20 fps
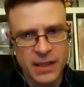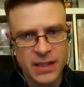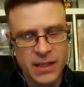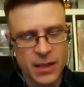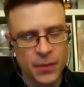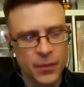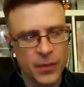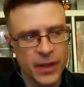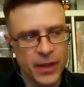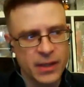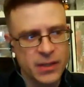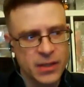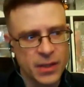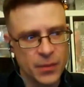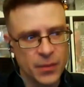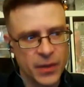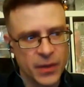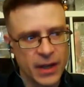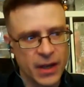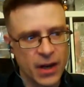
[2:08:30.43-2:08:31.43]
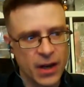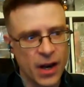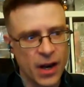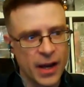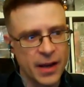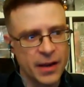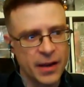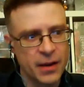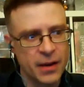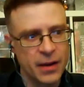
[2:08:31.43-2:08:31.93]
something
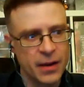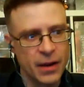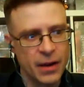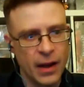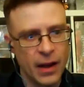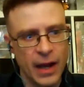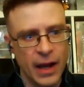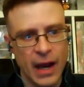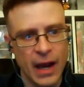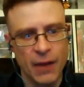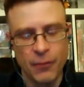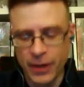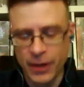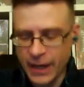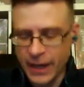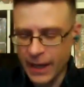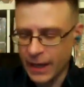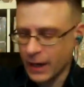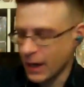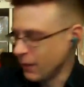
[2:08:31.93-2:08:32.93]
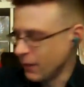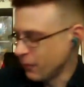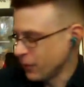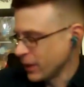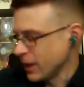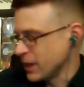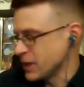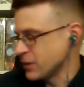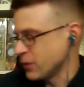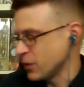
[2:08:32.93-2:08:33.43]
Khan. I forget
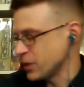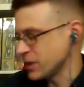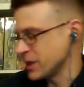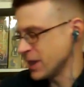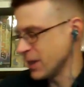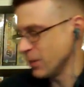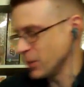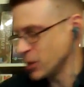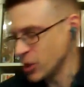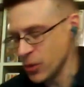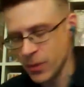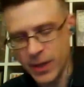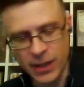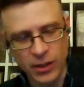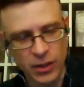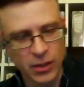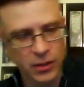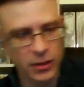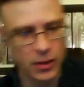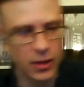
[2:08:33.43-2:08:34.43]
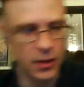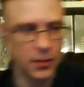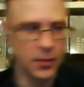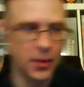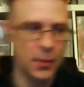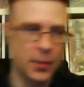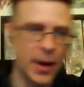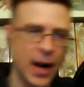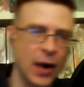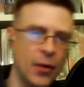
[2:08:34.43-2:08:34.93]
his first name. But you mean
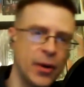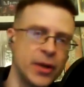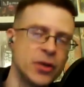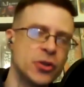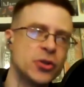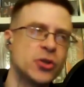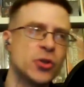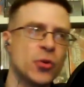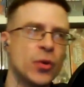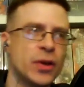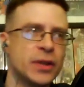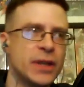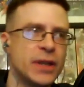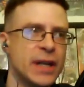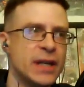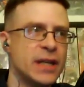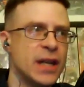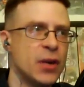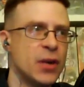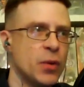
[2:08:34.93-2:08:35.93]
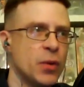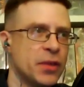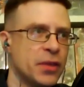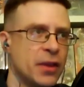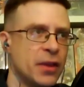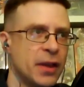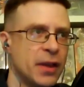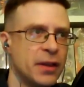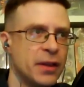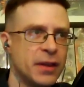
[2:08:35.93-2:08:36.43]
the Power Ranger short that he did with
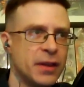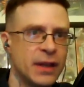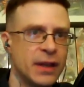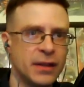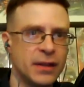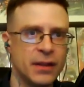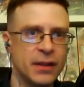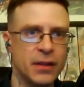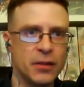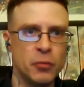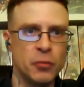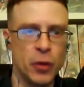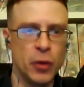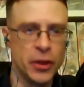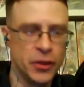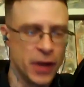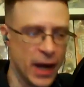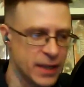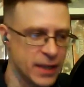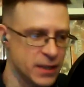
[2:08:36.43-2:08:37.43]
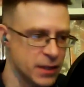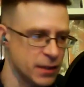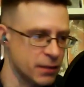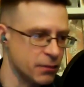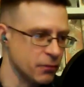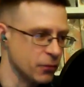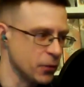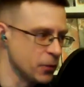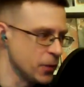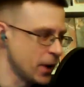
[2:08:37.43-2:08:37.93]
with Dawson
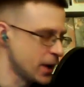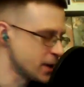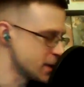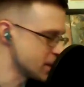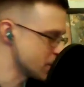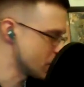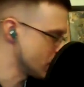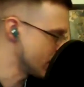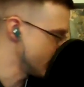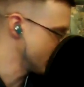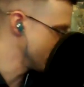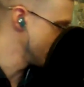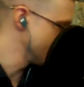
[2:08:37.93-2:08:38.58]
from Dawson's Creek?